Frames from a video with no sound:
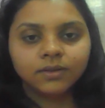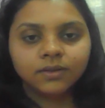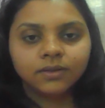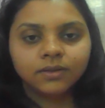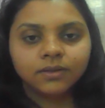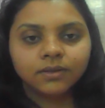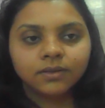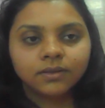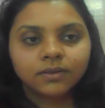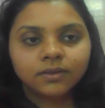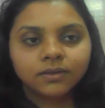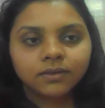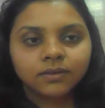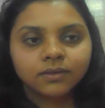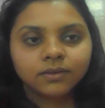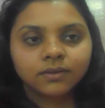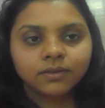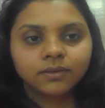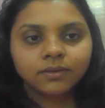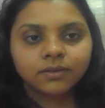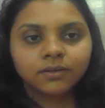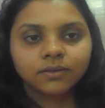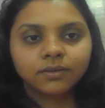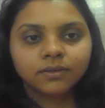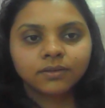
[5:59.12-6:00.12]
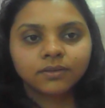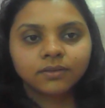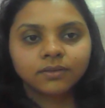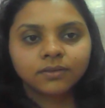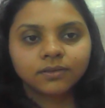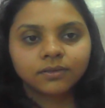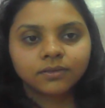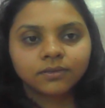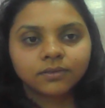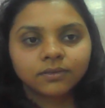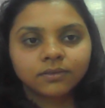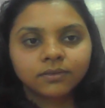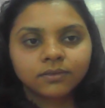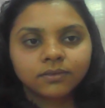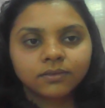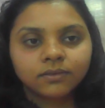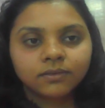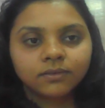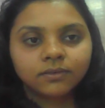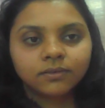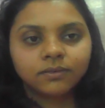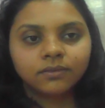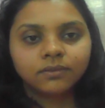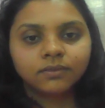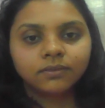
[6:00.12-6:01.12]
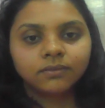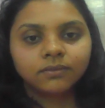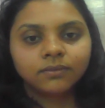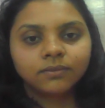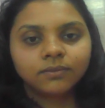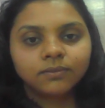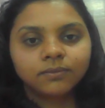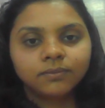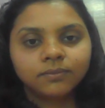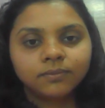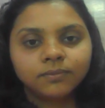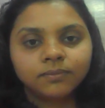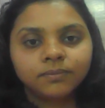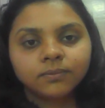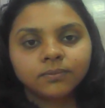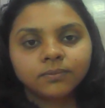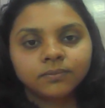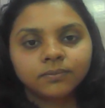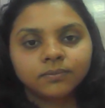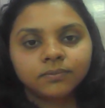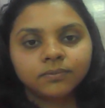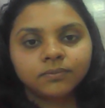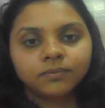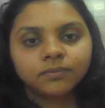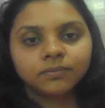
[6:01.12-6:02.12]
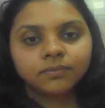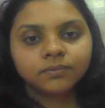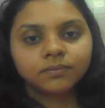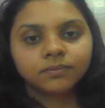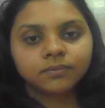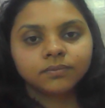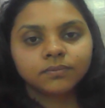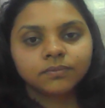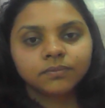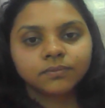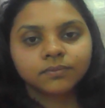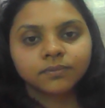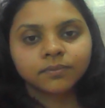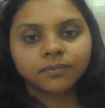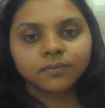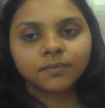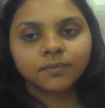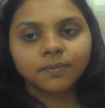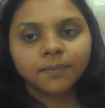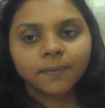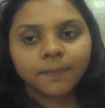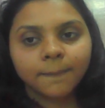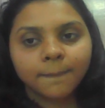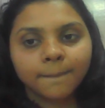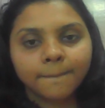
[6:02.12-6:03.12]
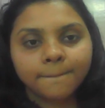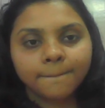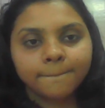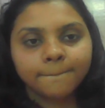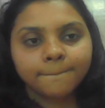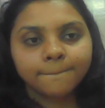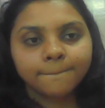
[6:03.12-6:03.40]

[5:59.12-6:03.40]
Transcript: The person shown says nothing.